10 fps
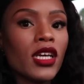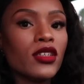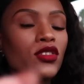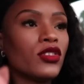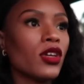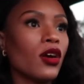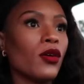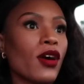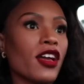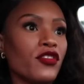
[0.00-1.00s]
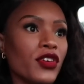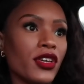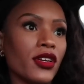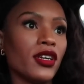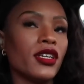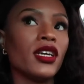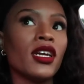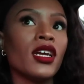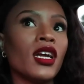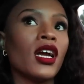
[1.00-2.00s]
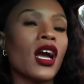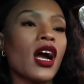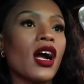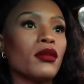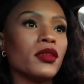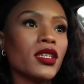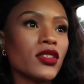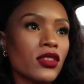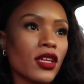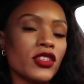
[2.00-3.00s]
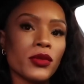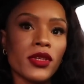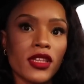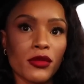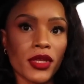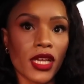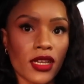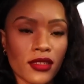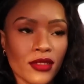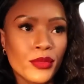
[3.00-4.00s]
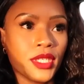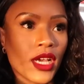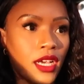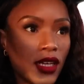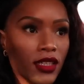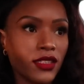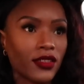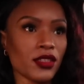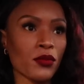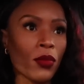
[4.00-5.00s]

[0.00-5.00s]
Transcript: And so I figured I'm gonna start doing them again because